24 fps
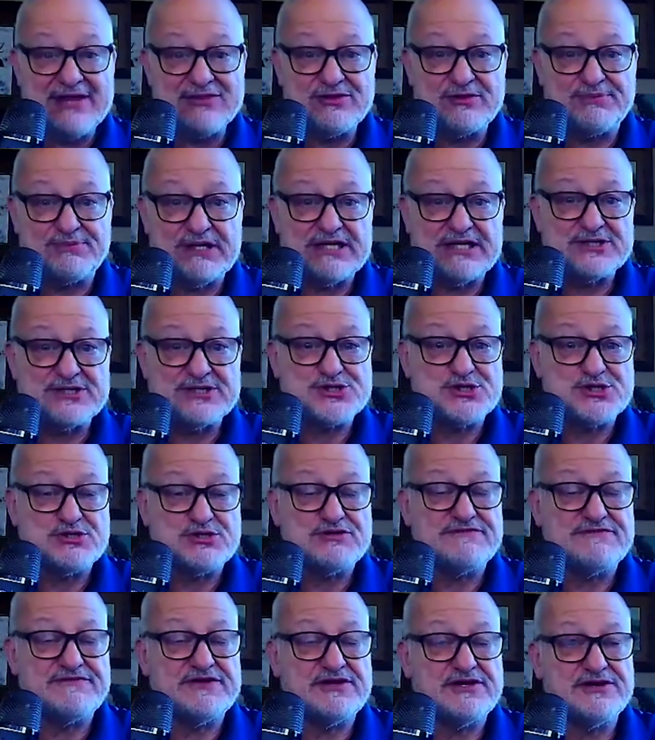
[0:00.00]
the pleasure
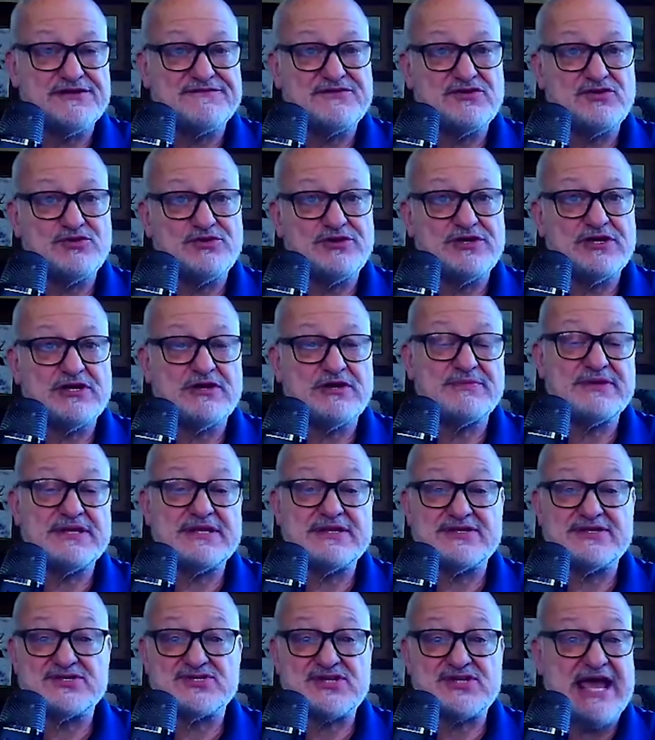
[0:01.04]
of interviewing him, and
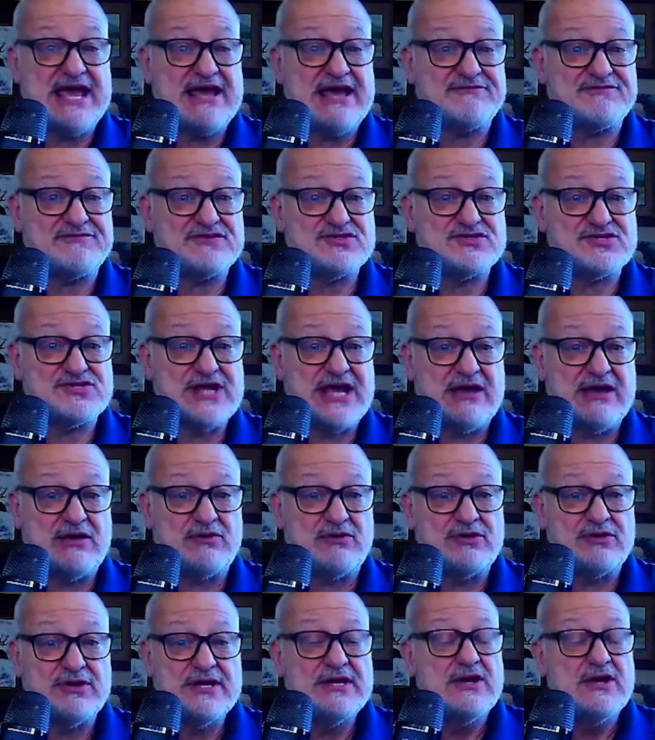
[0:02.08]
the staff is now